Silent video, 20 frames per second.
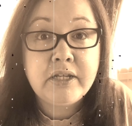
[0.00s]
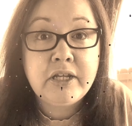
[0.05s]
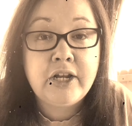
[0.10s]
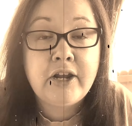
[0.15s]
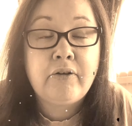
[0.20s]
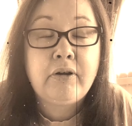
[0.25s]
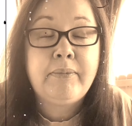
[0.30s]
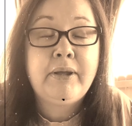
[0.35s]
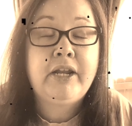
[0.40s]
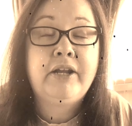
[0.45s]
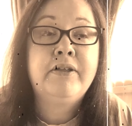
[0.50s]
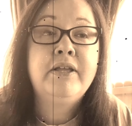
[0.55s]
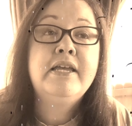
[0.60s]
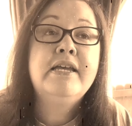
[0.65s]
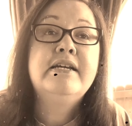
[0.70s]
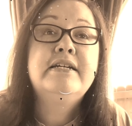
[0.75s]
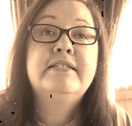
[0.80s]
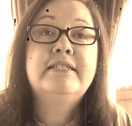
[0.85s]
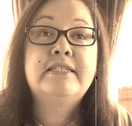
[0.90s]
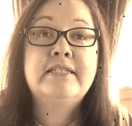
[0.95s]
You know what I mean?
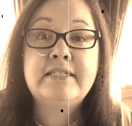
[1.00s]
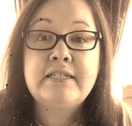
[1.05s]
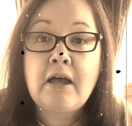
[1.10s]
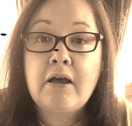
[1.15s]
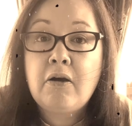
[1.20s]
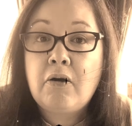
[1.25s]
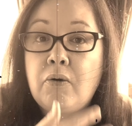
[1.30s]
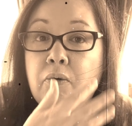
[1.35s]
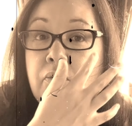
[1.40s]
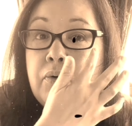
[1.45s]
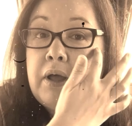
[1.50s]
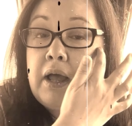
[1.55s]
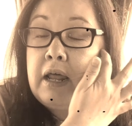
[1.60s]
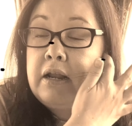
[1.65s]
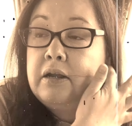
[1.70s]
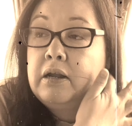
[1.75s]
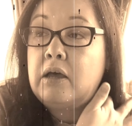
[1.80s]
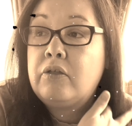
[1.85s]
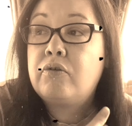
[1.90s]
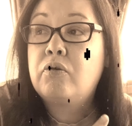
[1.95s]
So
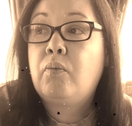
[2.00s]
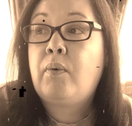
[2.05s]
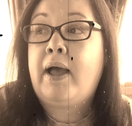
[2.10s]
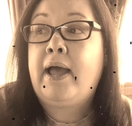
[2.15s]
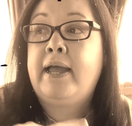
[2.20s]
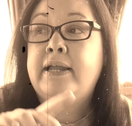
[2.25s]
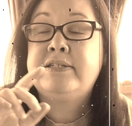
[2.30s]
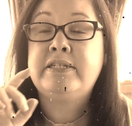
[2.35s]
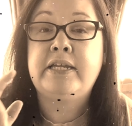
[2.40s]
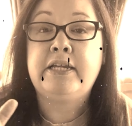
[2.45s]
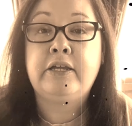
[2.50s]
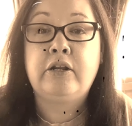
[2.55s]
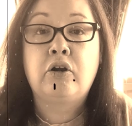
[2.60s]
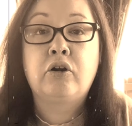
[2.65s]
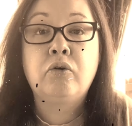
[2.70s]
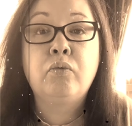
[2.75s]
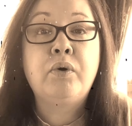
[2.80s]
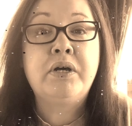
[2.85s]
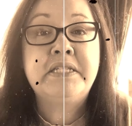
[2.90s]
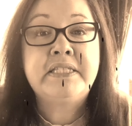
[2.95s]
another way to
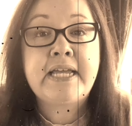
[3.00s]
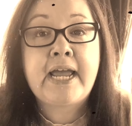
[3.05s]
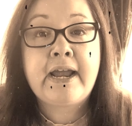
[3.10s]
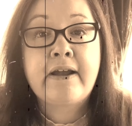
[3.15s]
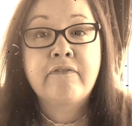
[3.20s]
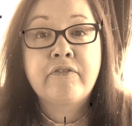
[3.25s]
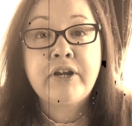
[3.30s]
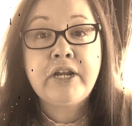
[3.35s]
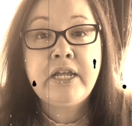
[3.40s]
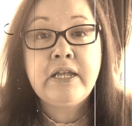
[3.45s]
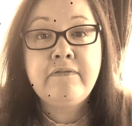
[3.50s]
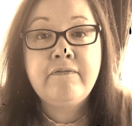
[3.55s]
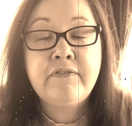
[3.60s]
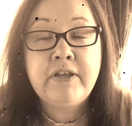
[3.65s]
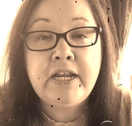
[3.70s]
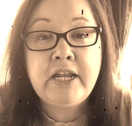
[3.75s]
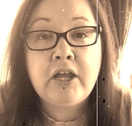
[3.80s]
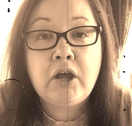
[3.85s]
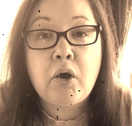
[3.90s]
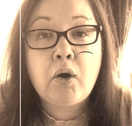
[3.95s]
enter was every
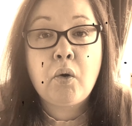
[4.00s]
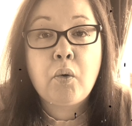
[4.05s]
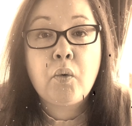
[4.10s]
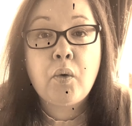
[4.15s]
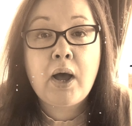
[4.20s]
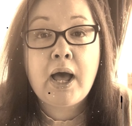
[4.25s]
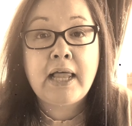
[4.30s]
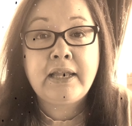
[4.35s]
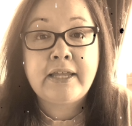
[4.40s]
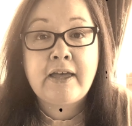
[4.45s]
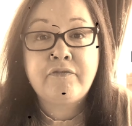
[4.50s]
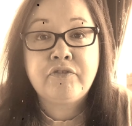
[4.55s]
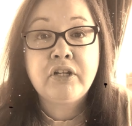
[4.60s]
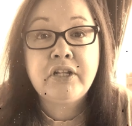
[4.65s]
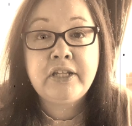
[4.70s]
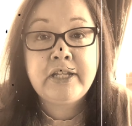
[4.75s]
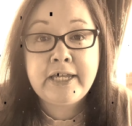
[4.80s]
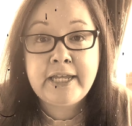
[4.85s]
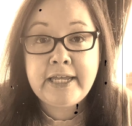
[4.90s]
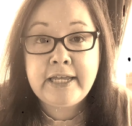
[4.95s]
video, I left a
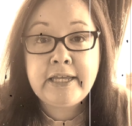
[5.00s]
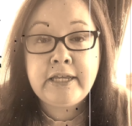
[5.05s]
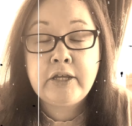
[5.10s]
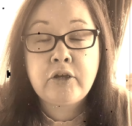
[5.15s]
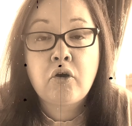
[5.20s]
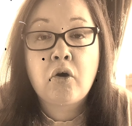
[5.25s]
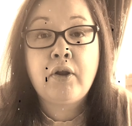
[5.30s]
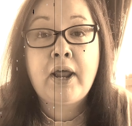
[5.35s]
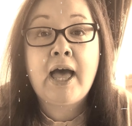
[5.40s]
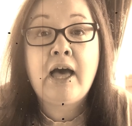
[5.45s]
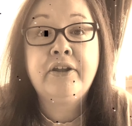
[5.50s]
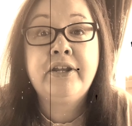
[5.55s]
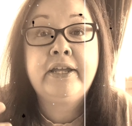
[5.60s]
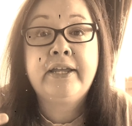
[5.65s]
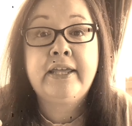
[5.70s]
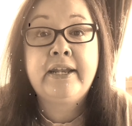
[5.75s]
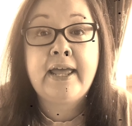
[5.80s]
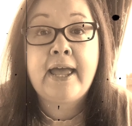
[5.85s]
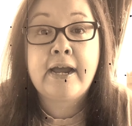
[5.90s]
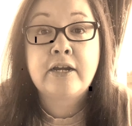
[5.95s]
link on how to
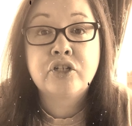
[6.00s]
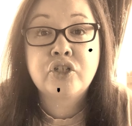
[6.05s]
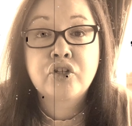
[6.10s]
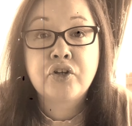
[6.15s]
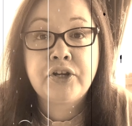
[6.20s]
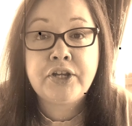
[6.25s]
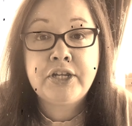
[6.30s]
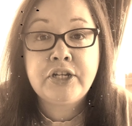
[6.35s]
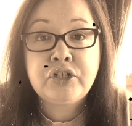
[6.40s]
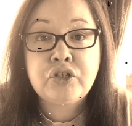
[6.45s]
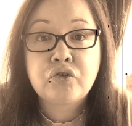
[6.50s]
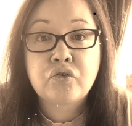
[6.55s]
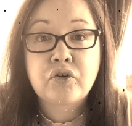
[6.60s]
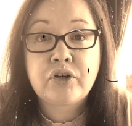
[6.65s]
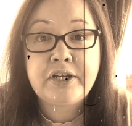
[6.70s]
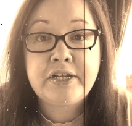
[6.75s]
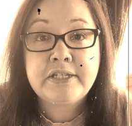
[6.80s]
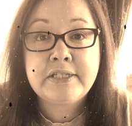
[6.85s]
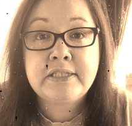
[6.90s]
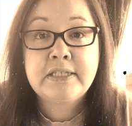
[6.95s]
get extra
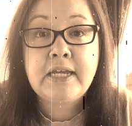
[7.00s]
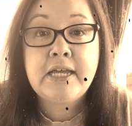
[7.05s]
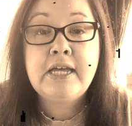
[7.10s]
entries.